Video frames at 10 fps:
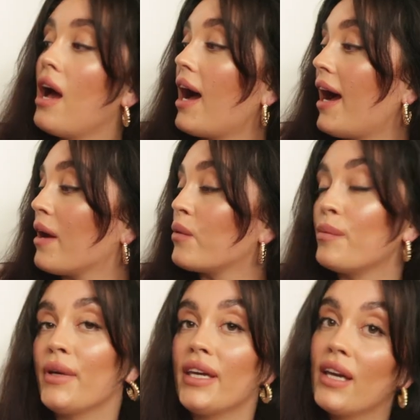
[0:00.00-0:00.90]
I will
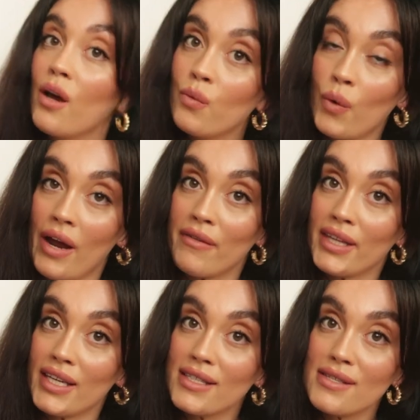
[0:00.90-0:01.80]
be wearing
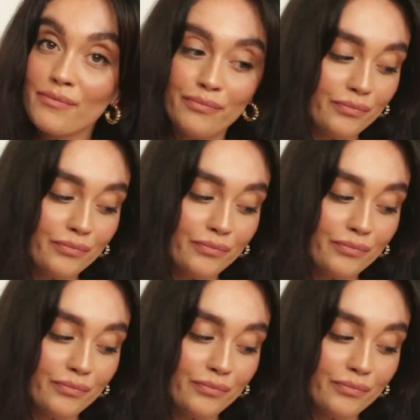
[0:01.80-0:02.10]
these.